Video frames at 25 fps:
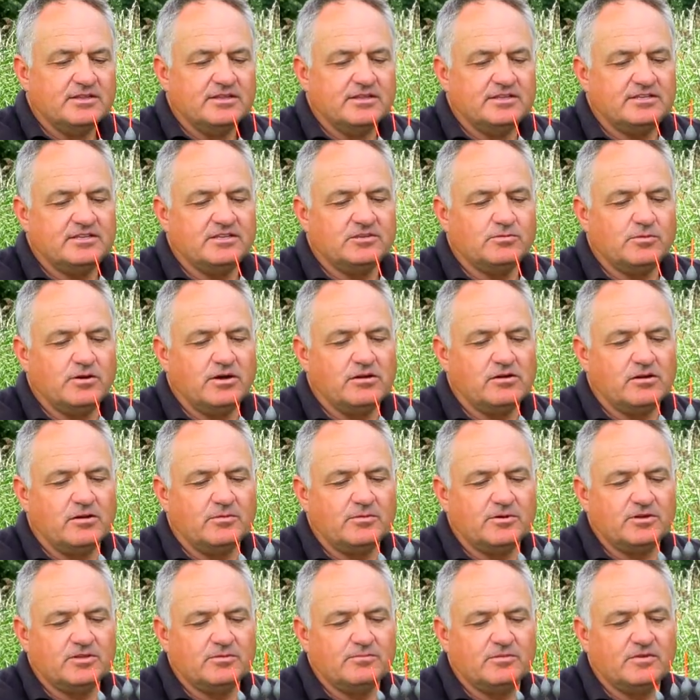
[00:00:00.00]
this is where
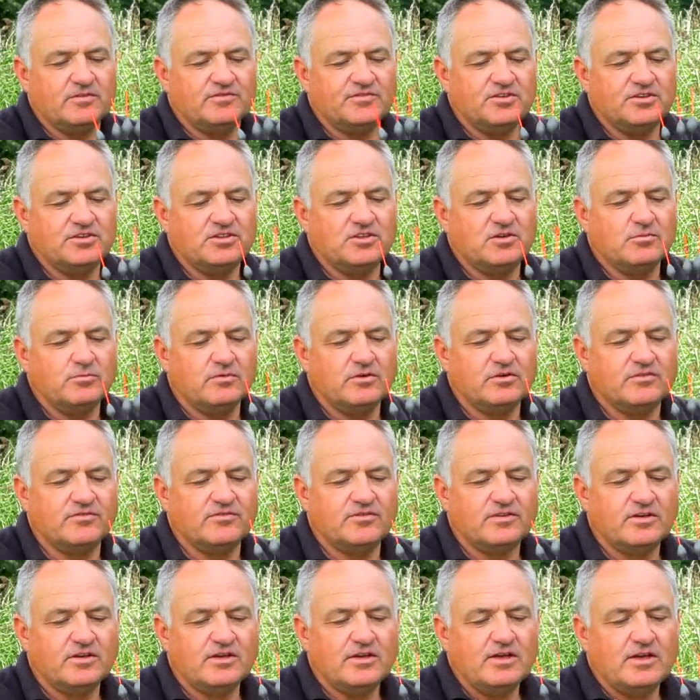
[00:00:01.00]
I'm going to be fishing with
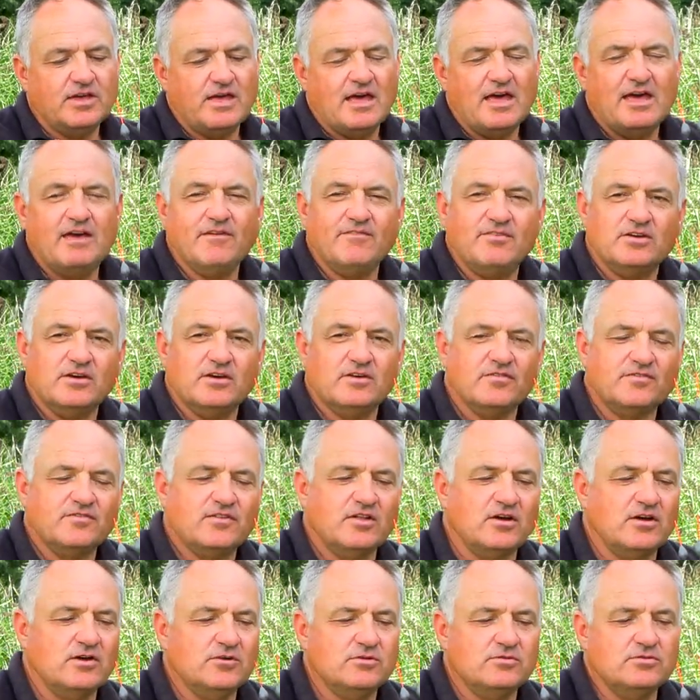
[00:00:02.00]
heavier
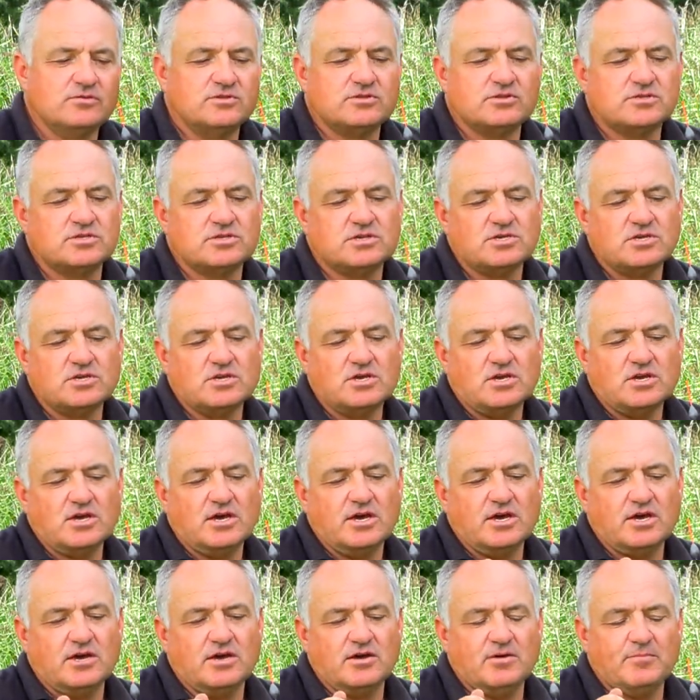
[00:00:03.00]
floats,
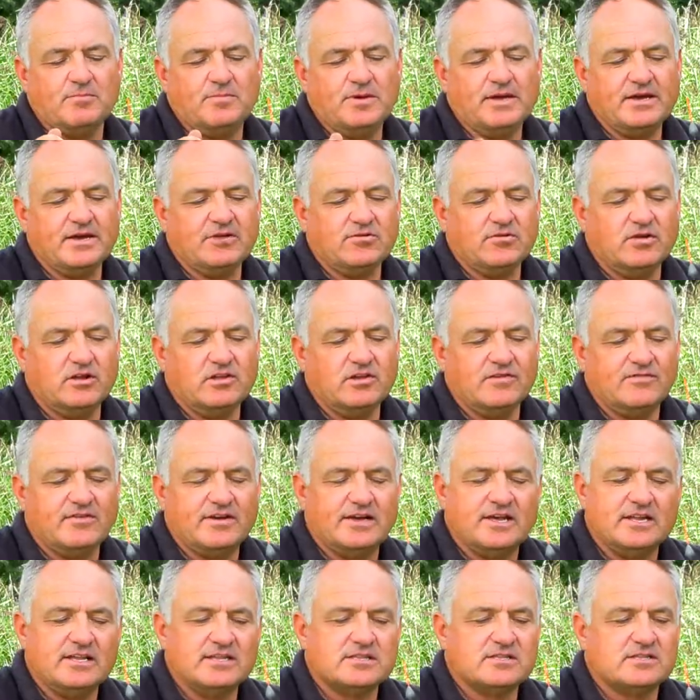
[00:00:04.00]
bigger
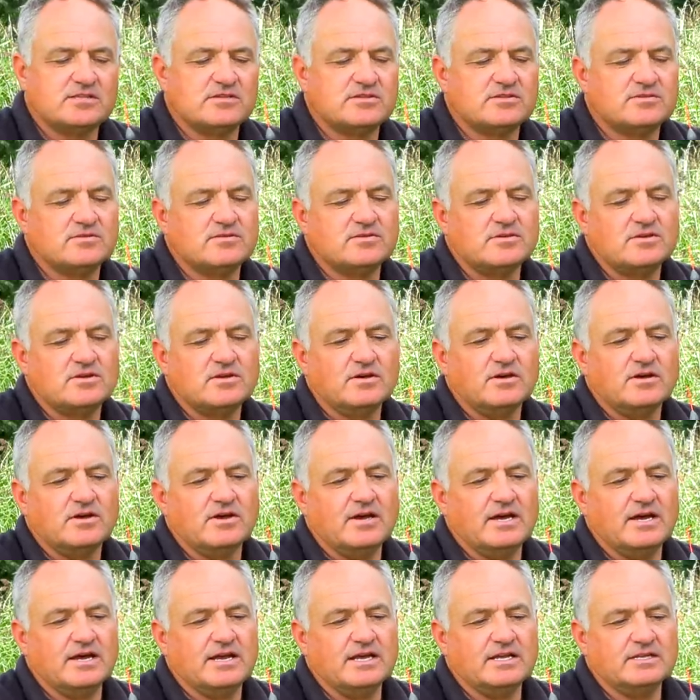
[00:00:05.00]
olivettes,
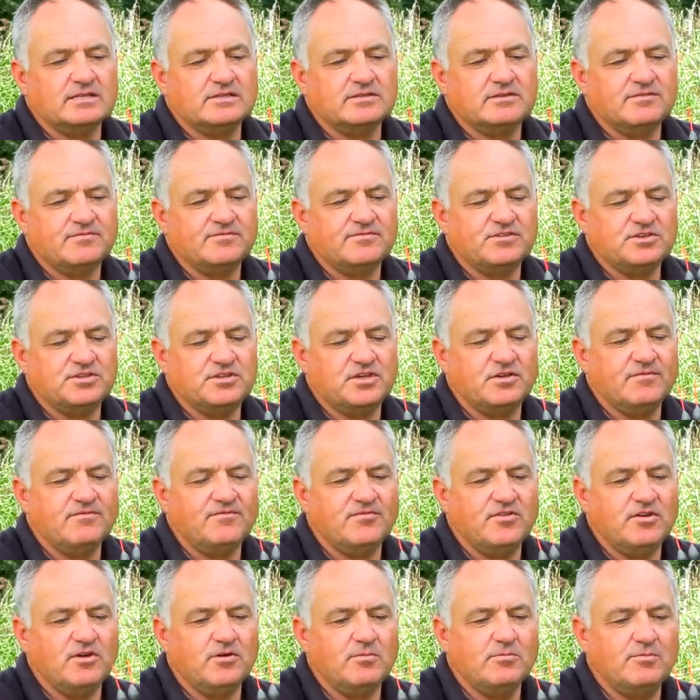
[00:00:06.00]
and fishing
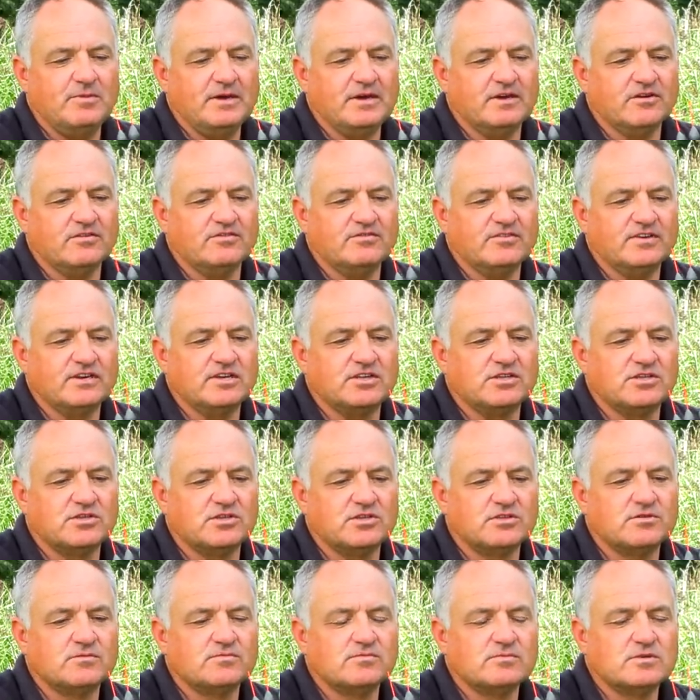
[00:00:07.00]
for bigger
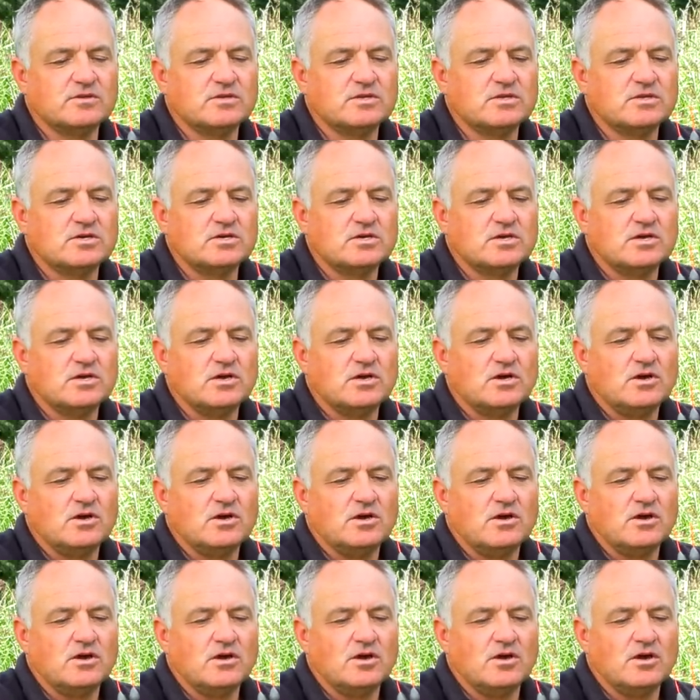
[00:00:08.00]
fish.
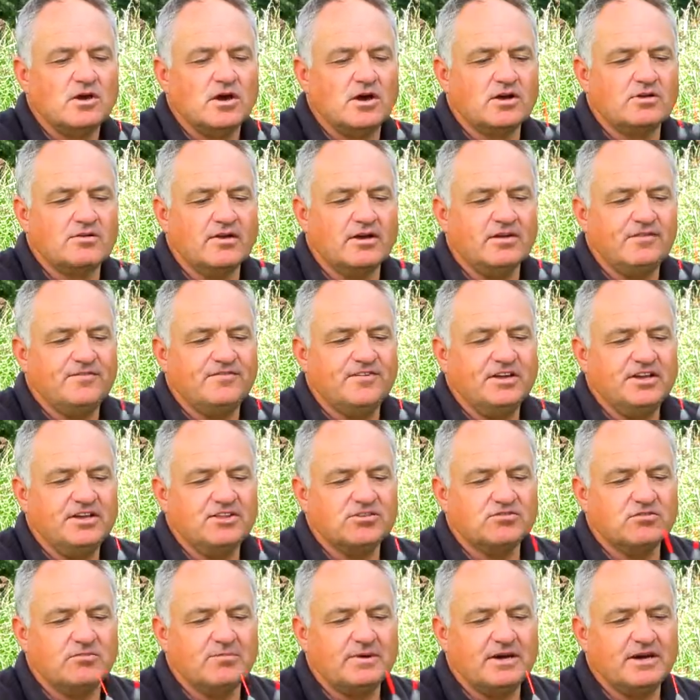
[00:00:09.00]
A great
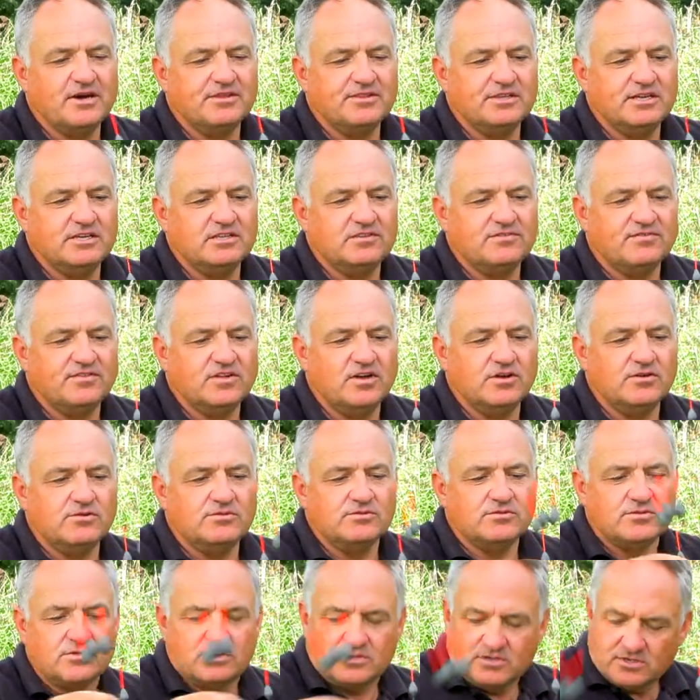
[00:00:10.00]
feature about these
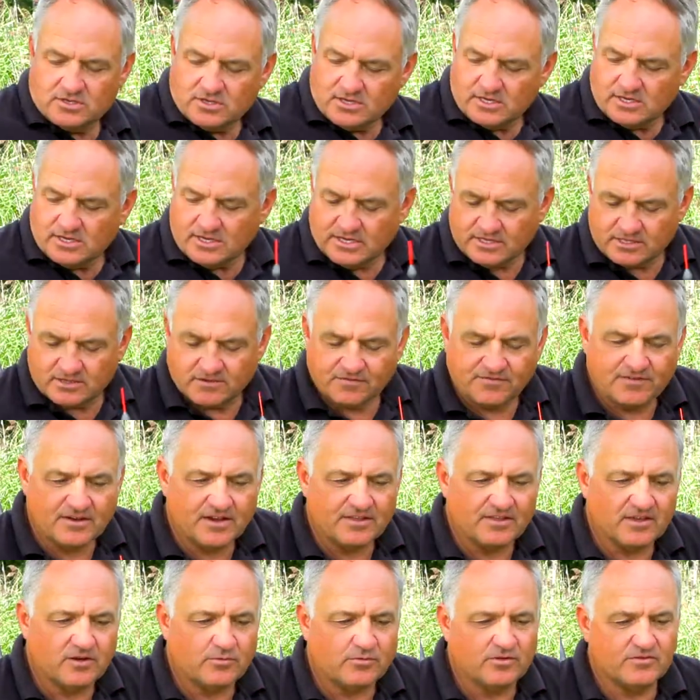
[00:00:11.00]
floats is the
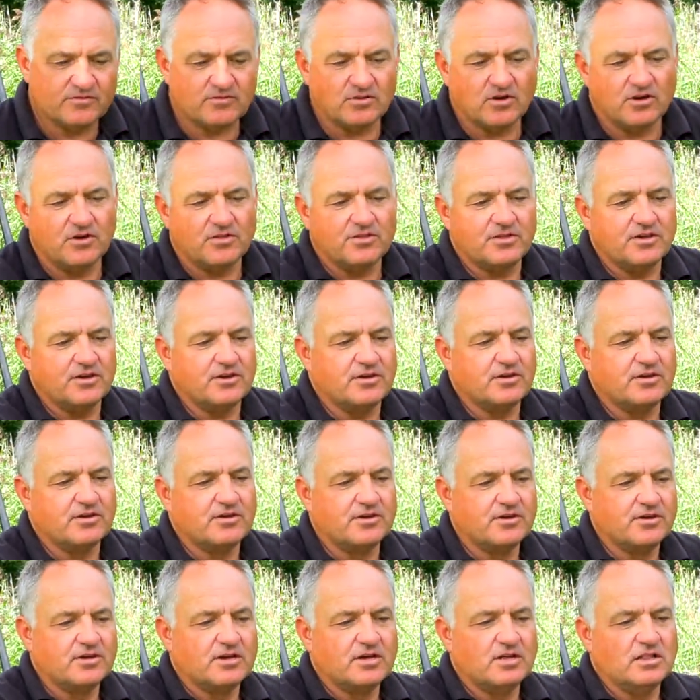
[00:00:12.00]
fact that we've got the
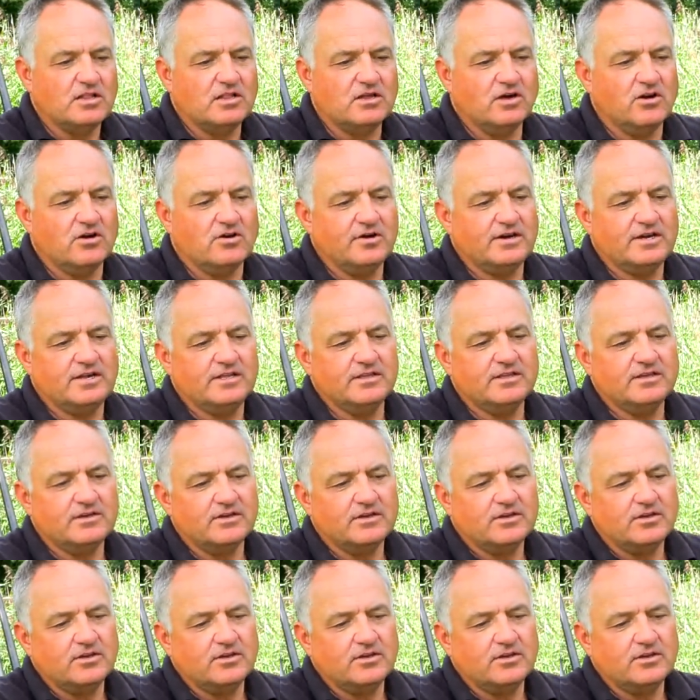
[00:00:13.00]
line